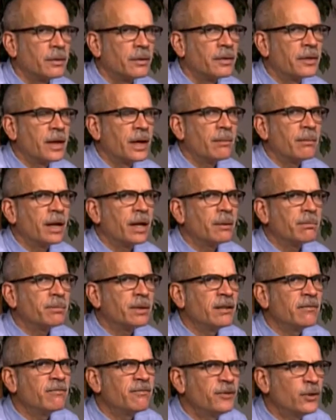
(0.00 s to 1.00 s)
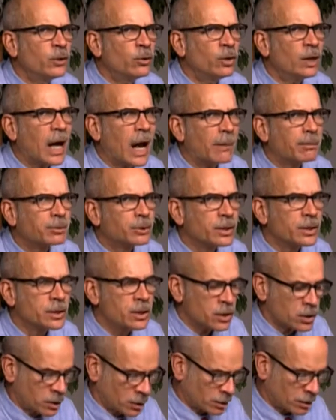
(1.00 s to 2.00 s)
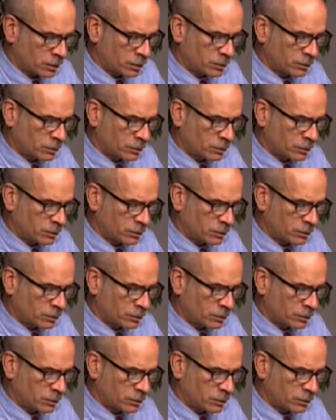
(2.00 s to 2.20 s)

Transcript: They might be fewer options